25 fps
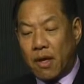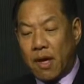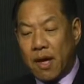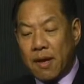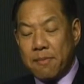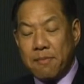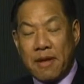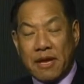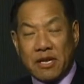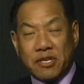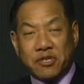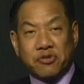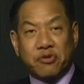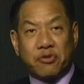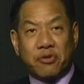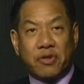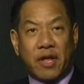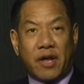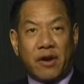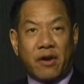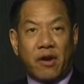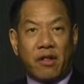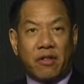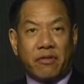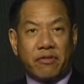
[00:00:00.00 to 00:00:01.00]
make sure
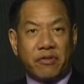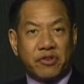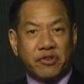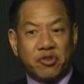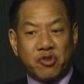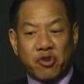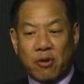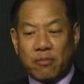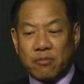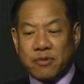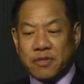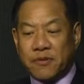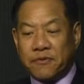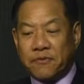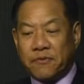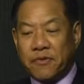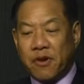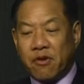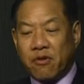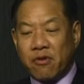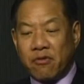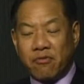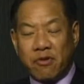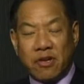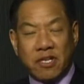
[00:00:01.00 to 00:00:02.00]
that all the terms are
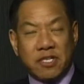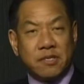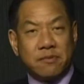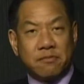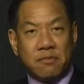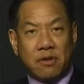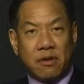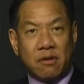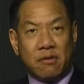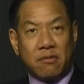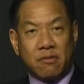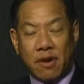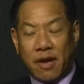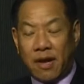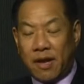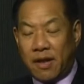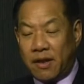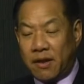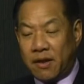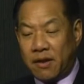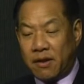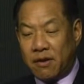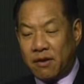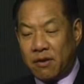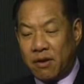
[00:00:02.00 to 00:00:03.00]
fair and reasonable, and
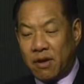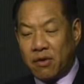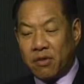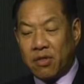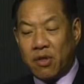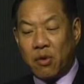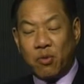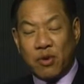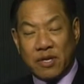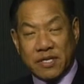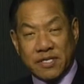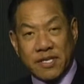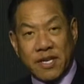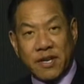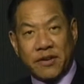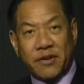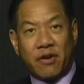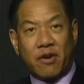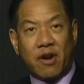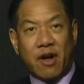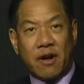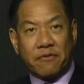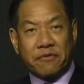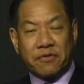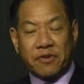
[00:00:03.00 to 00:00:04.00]
that we send it
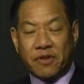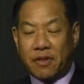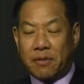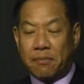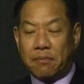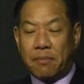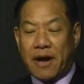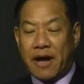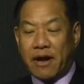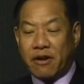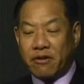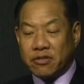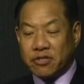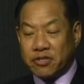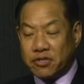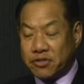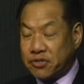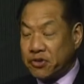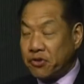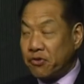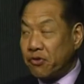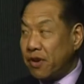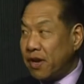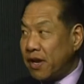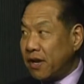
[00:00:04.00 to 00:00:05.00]
off to the buyer's
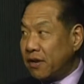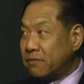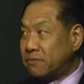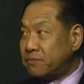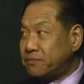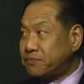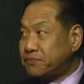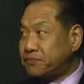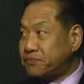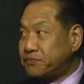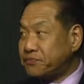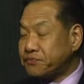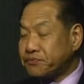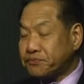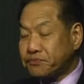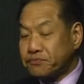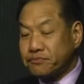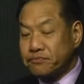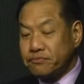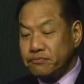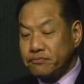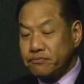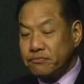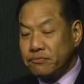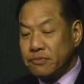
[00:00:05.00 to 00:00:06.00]
attorney.
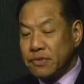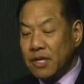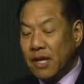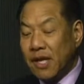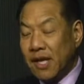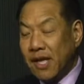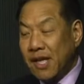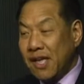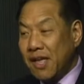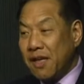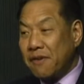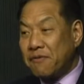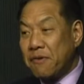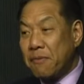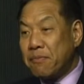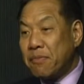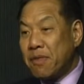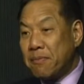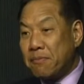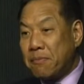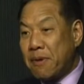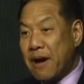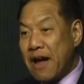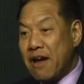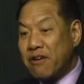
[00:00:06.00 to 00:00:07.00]
If I'm the
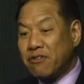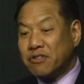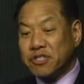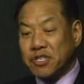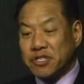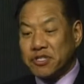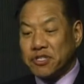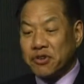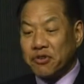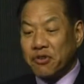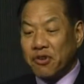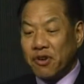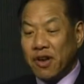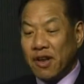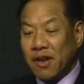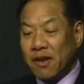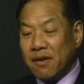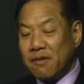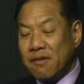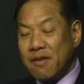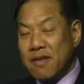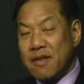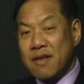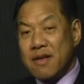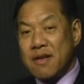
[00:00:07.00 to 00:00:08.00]
buyer's attorney,
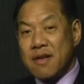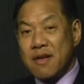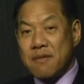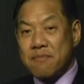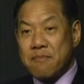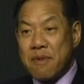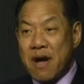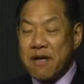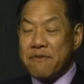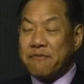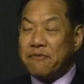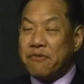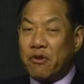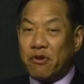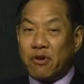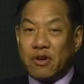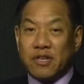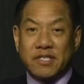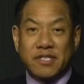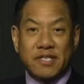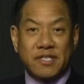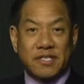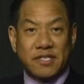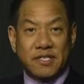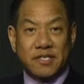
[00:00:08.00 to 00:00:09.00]
my
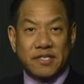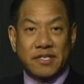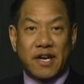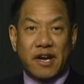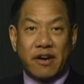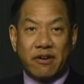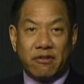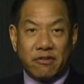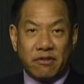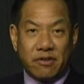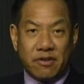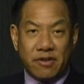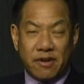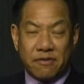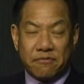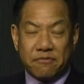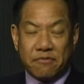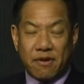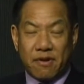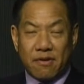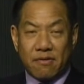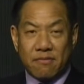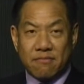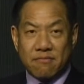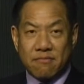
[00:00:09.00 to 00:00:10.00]
focus is entirely
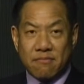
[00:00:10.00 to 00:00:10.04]
different.